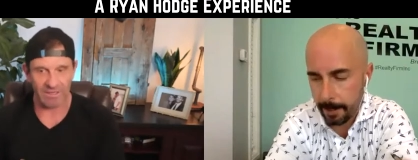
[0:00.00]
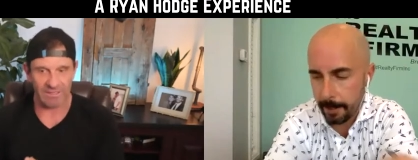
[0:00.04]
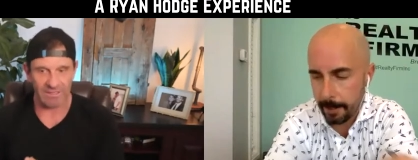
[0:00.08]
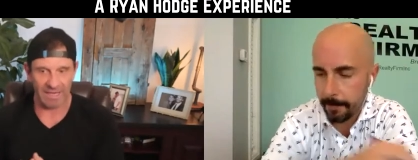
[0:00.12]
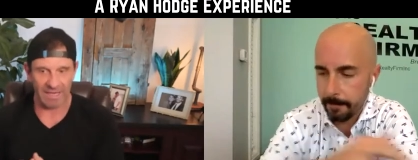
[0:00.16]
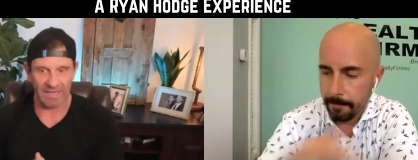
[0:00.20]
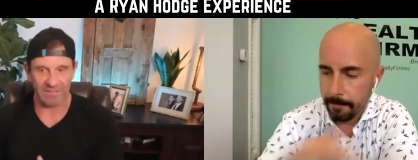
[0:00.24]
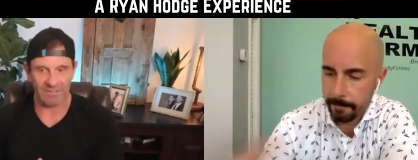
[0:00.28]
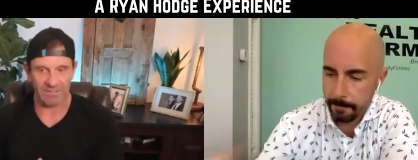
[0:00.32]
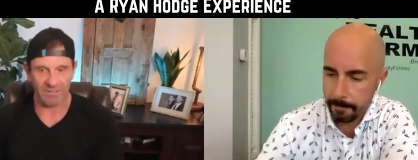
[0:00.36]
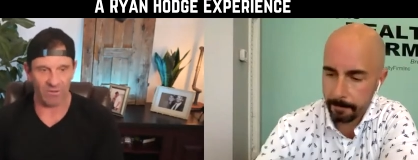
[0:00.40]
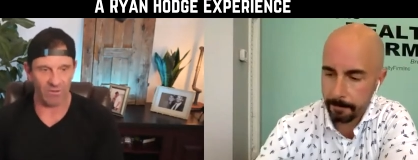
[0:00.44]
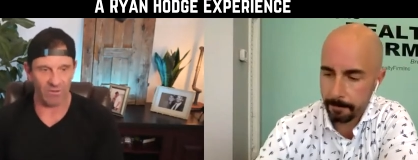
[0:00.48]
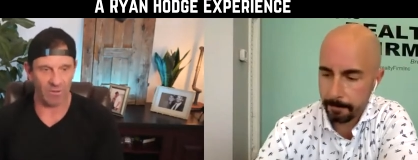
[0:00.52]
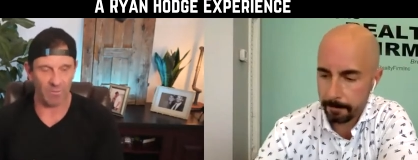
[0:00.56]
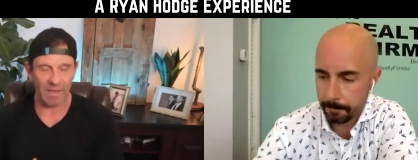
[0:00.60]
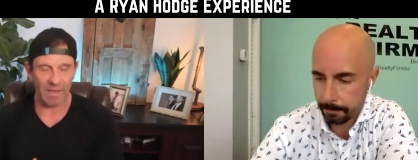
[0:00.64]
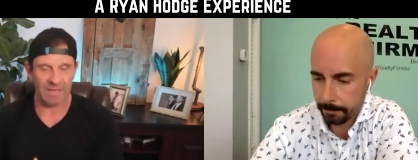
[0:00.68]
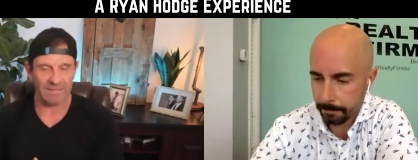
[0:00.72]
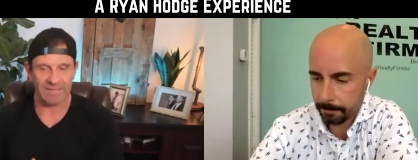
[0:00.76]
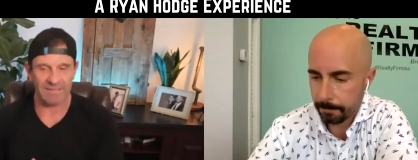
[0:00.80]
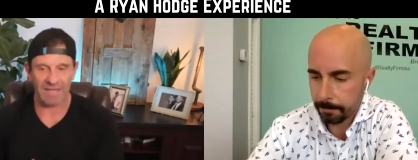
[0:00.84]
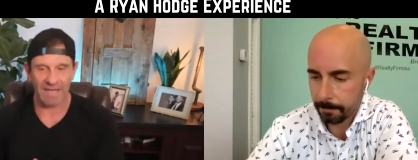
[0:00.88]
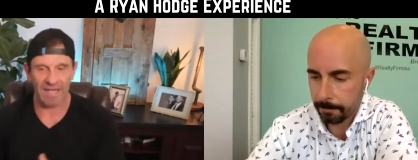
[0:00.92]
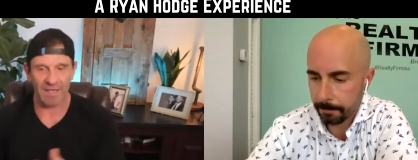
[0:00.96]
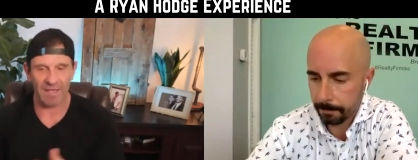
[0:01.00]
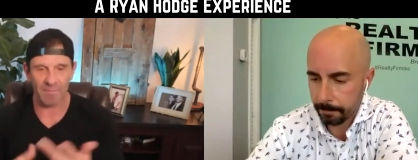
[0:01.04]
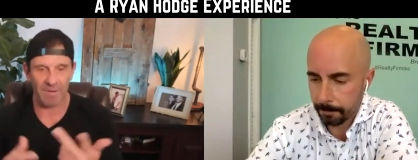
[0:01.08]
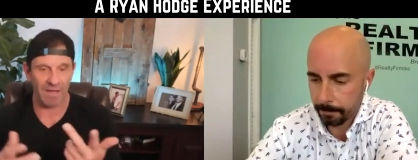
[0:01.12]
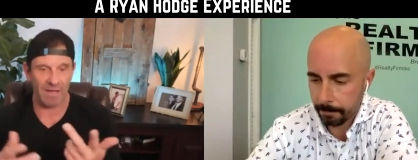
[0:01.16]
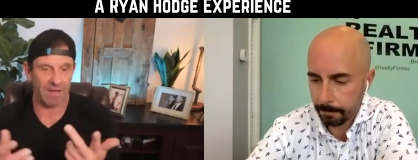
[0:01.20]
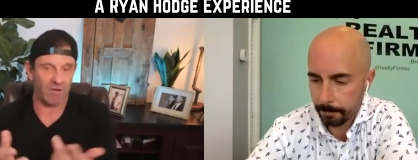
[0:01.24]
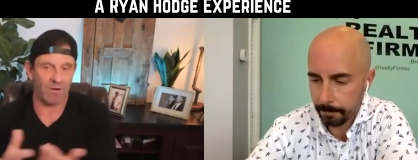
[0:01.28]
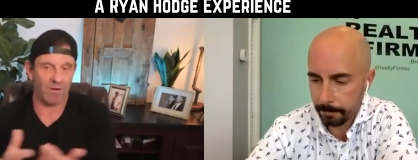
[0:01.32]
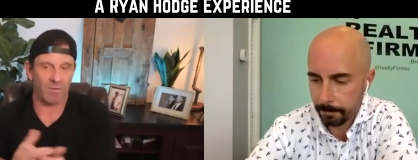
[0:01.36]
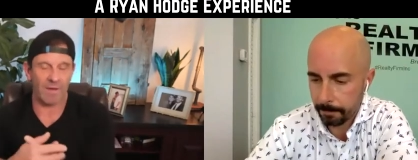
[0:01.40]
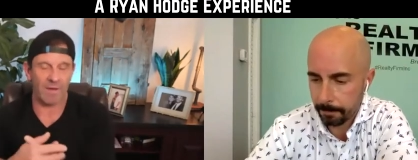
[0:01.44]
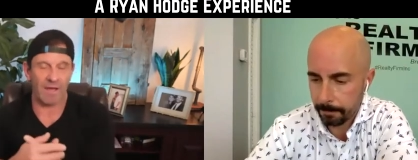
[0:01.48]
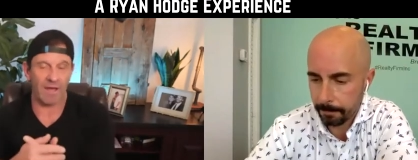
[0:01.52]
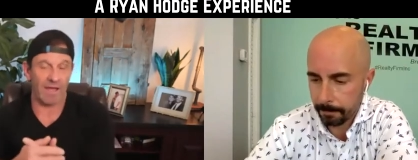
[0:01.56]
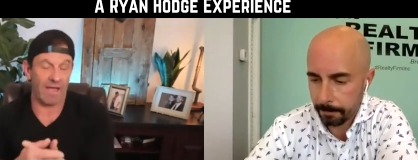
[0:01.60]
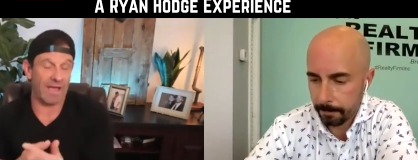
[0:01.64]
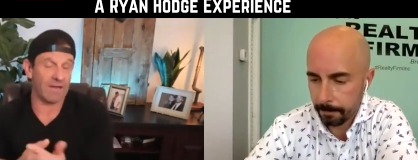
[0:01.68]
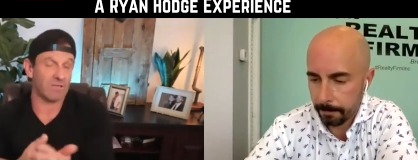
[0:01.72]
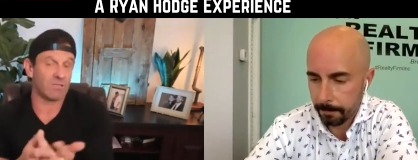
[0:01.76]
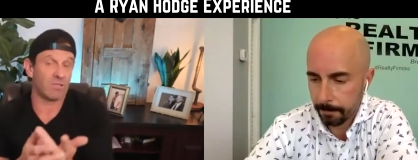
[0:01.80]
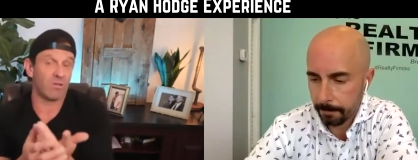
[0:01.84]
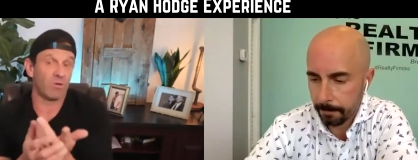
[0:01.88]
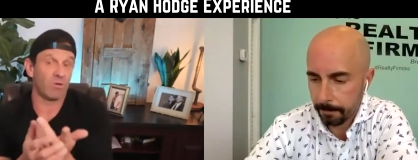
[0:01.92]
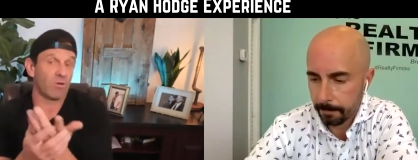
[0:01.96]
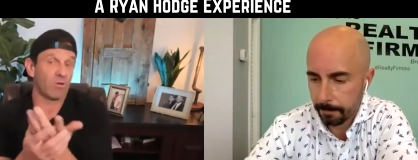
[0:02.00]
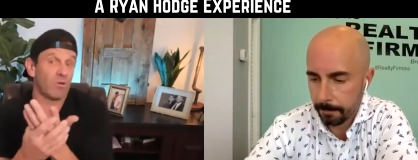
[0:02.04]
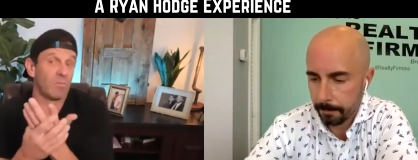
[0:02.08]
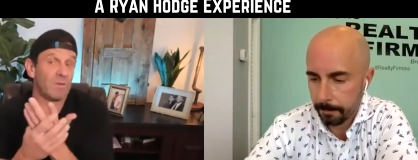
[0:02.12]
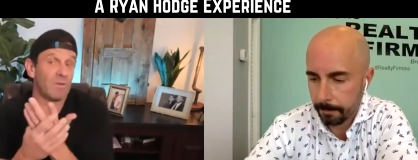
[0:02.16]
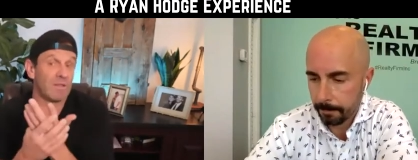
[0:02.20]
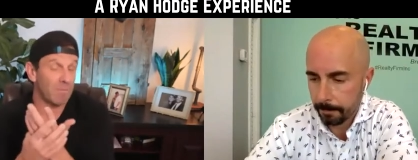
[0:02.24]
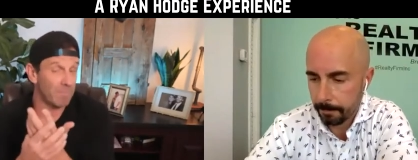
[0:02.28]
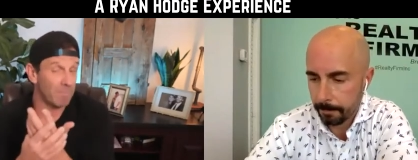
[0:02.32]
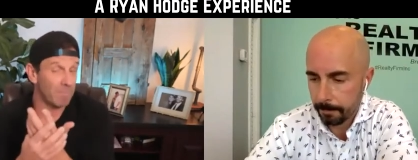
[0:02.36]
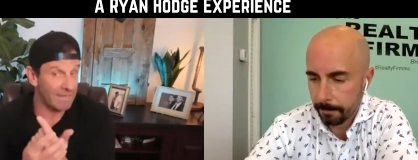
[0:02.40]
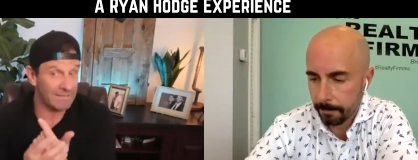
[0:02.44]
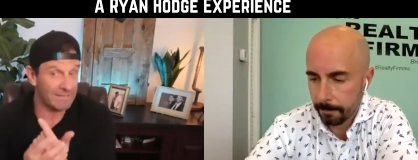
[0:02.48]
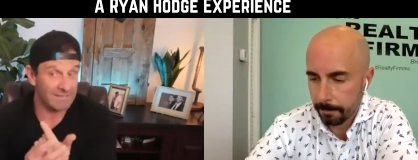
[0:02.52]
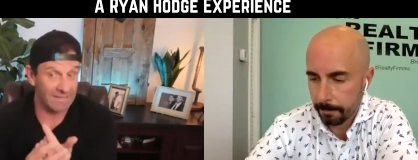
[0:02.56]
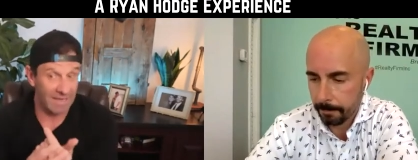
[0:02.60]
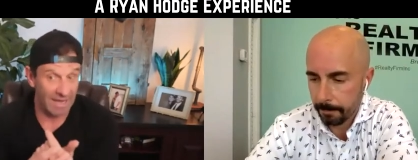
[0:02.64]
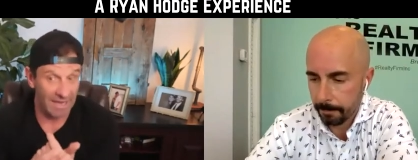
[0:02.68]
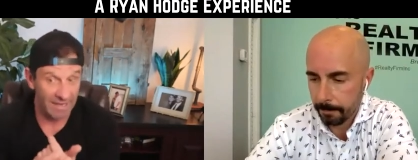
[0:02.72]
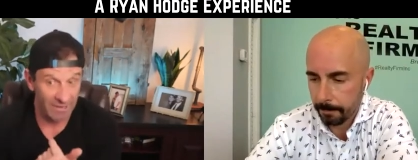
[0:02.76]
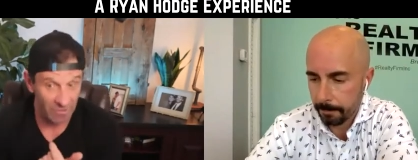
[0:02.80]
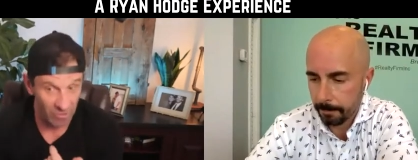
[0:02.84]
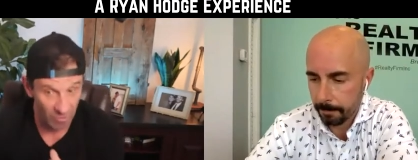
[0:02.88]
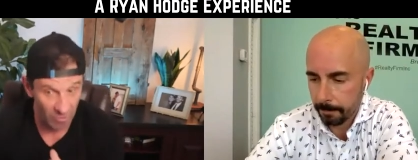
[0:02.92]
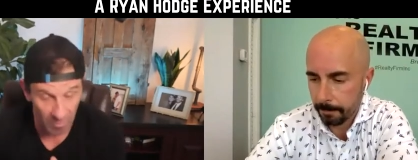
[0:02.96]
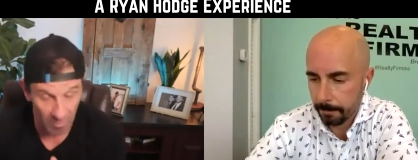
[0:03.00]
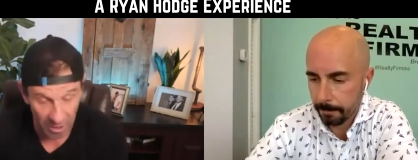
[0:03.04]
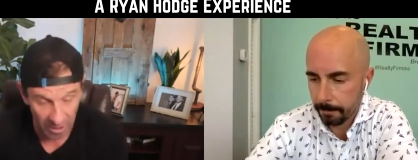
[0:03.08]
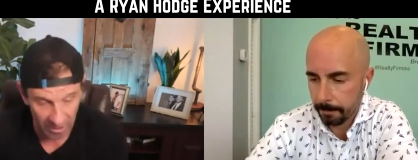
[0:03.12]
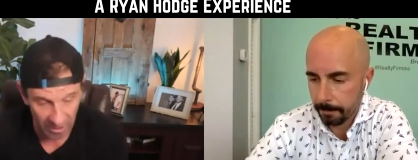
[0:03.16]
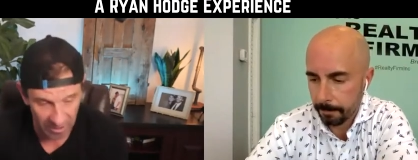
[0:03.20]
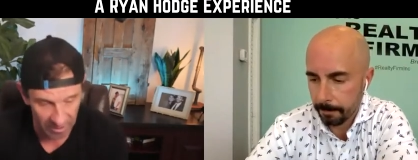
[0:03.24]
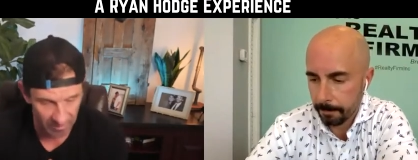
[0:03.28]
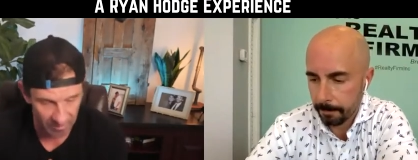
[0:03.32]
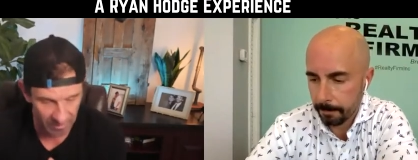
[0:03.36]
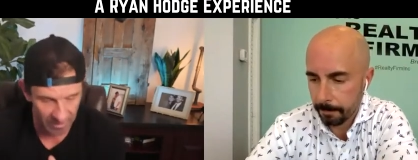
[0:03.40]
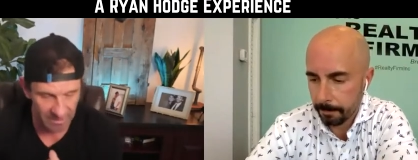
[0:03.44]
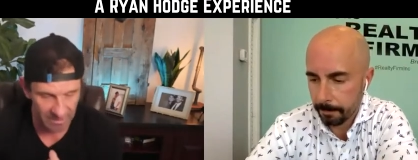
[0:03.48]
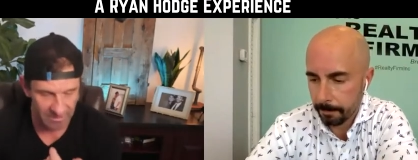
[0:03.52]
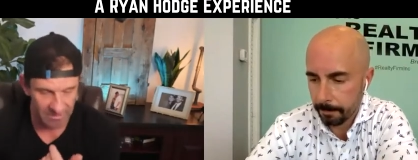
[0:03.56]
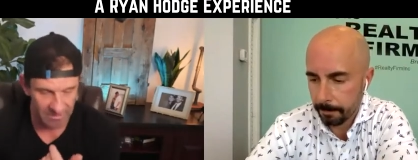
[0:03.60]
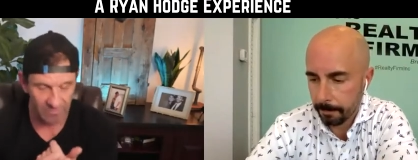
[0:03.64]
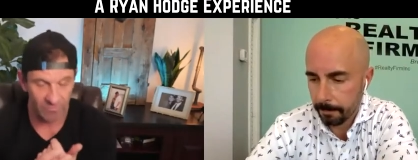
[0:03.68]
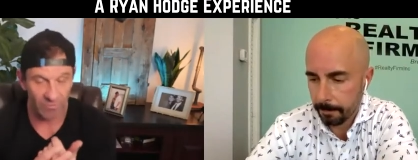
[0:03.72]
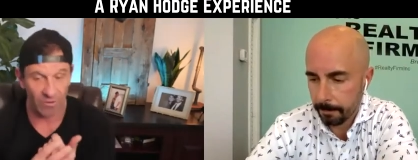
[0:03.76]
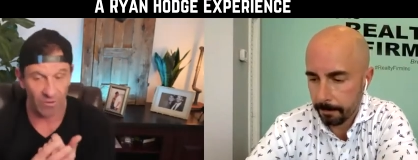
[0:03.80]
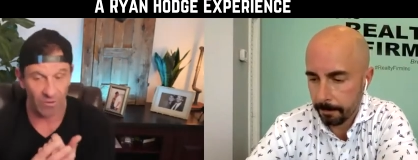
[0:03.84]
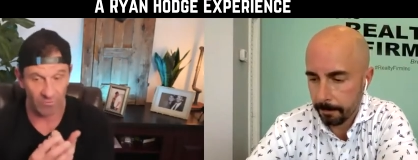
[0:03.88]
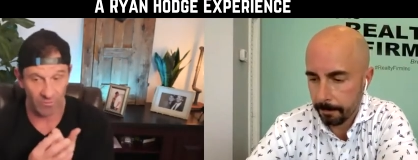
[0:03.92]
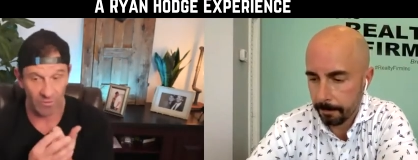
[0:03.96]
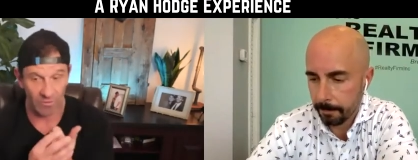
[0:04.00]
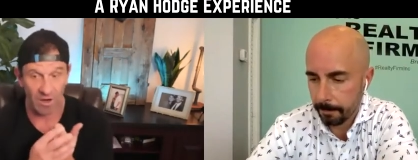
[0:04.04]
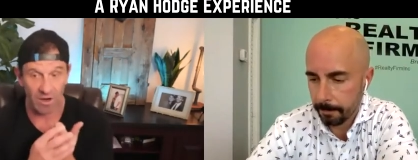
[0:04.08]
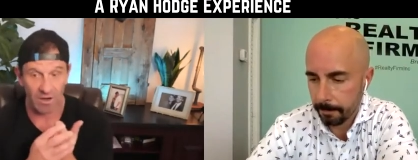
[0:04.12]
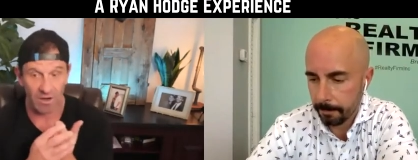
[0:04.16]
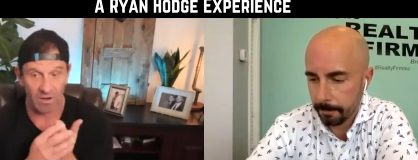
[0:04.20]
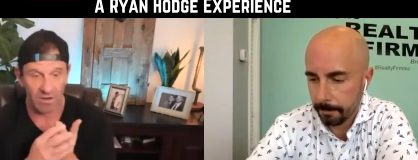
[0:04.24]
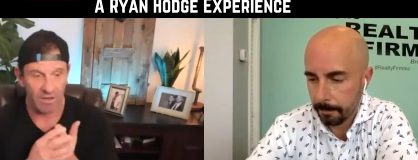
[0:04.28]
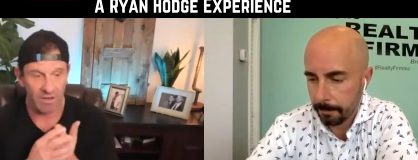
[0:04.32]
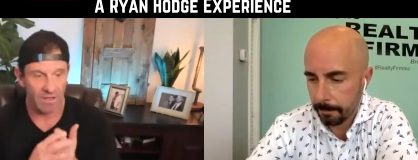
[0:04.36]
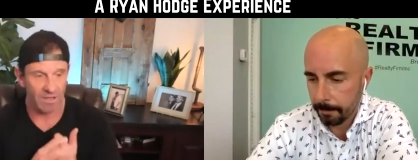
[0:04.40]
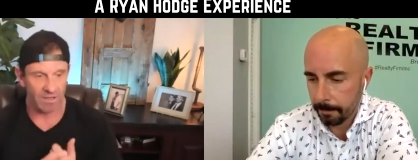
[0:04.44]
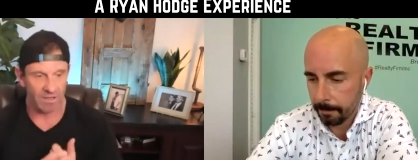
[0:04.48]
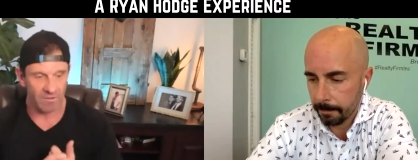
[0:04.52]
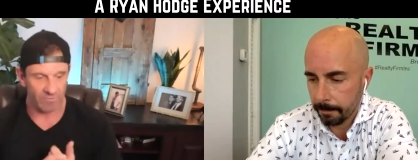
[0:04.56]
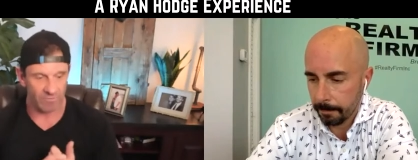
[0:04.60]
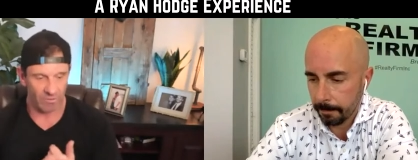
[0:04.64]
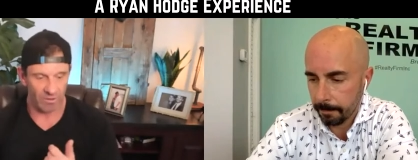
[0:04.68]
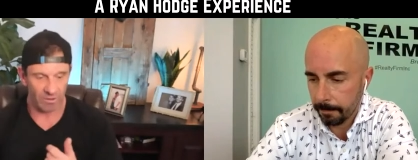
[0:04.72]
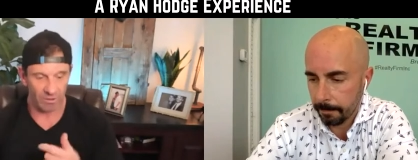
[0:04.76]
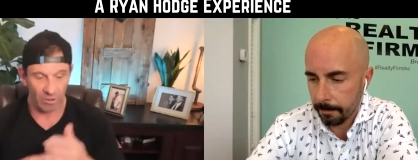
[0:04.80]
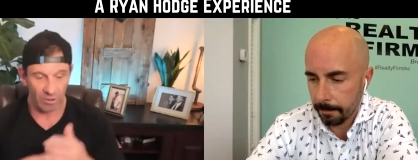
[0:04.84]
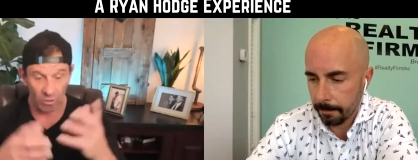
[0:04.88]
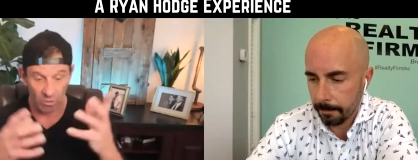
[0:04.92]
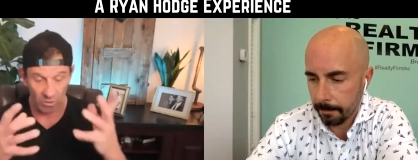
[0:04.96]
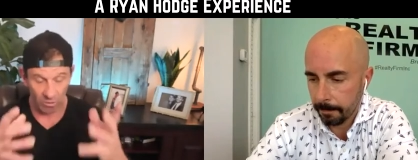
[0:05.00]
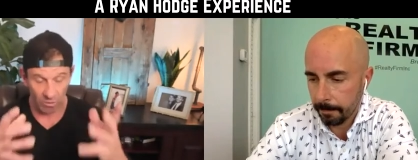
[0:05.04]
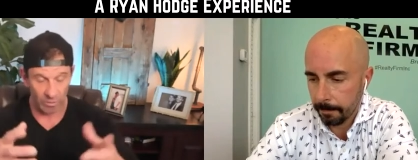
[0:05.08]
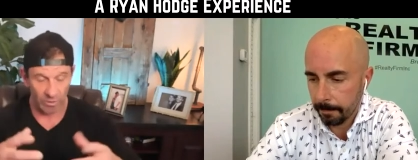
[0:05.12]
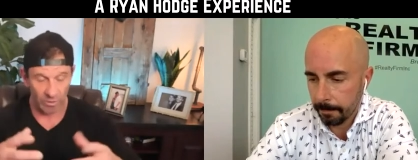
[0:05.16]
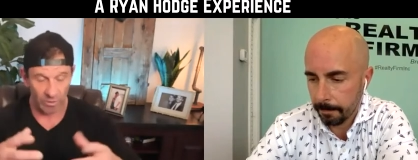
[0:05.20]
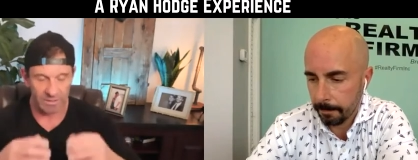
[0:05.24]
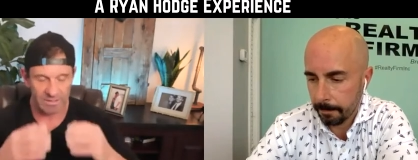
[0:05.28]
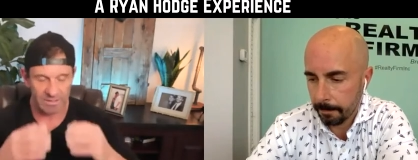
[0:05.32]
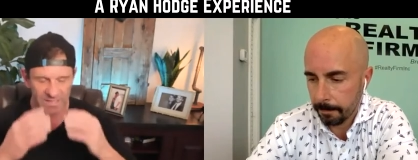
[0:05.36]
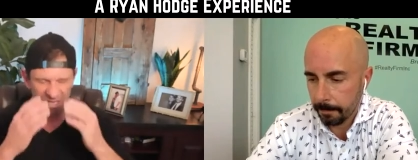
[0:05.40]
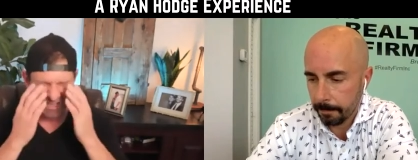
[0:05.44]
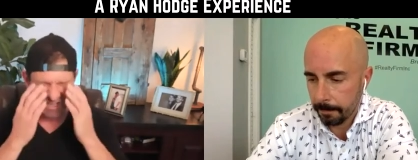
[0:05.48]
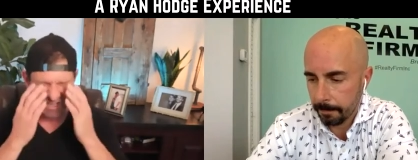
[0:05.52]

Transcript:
Speaker 1: And so the best guy might already be actually you could be the best guy in your market because for for our for a local real estate